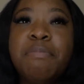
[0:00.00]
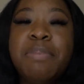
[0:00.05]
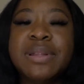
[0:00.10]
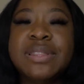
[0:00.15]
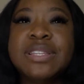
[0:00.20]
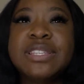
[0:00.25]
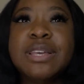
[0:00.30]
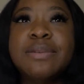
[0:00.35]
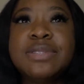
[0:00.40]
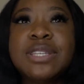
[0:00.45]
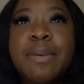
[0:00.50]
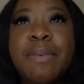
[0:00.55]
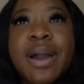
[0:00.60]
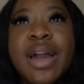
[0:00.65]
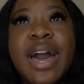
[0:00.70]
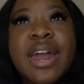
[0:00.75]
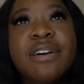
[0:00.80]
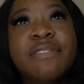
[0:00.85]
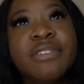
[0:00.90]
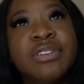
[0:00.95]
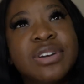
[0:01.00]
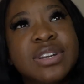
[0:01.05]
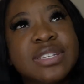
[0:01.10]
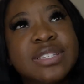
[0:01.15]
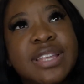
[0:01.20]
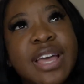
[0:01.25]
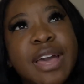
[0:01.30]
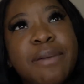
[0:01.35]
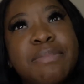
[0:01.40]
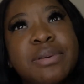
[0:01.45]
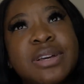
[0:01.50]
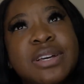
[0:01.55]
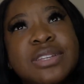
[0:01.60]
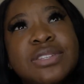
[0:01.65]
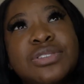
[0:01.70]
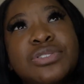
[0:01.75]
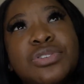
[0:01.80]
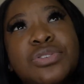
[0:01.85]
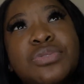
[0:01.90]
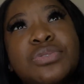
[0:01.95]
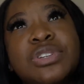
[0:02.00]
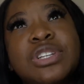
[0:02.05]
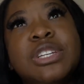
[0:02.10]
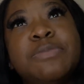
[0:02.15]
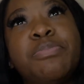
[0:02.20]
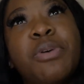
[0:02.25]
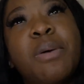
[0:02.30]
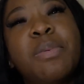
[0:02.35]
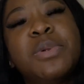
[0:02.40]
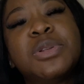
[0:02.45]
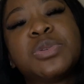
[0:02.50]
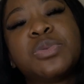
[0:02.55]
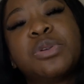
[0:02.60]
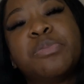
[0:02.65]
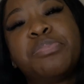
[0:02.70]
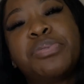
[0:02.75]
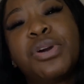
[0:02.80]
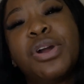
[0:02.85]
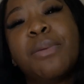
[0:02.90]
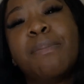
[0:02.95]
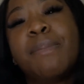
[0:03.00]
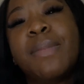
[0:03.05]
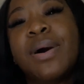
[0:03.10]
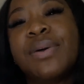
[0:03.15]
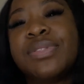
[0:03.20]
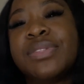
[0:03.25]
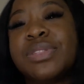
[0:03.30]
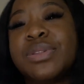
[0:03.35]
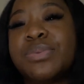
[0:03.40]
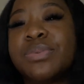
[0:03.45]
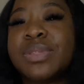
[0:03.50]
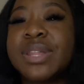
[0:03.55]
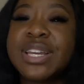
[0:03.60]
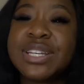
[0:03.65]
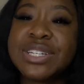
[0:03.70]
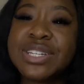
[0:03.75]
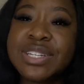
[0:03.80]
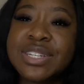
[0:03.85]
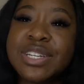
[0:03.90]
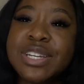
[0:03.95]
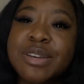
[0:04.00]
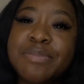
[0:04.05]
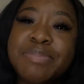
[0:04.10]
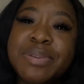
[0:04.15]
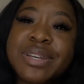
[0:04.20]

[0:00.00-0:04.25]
But at the same time, I kind of understand, because, you know, she probably doesn't want to put her mouth in the relationship,